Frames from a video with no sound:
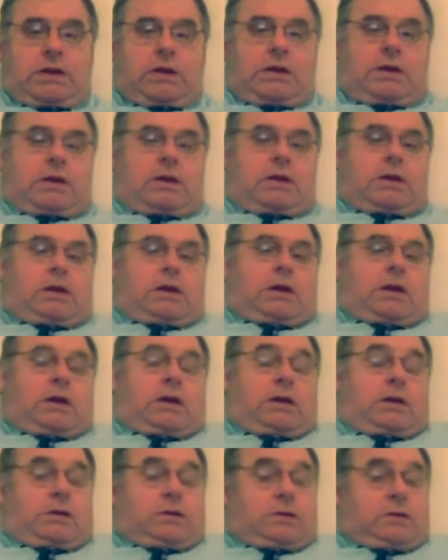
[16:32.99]

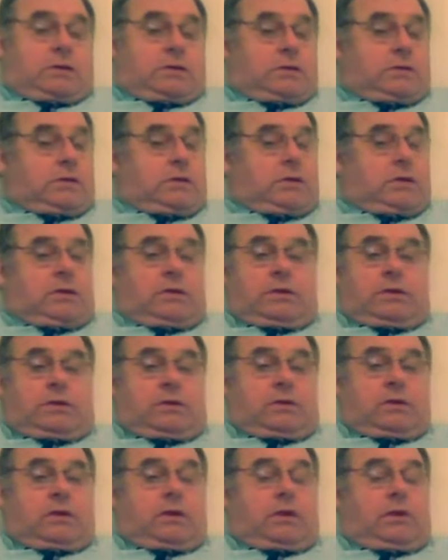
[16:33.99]

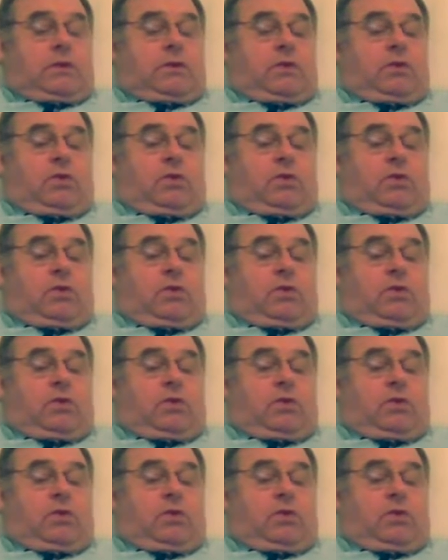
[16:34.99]
Nothing is said.